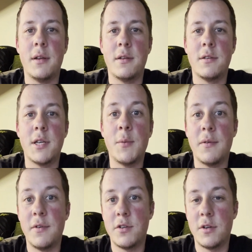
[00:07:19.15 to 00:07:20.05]
summer
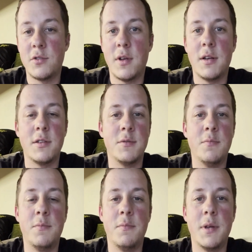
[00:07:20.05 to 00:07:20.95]
fishing, so I had this
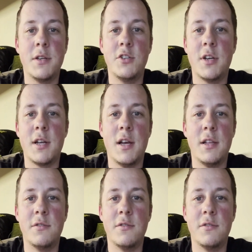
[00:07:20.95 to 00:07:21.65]
big jig on it.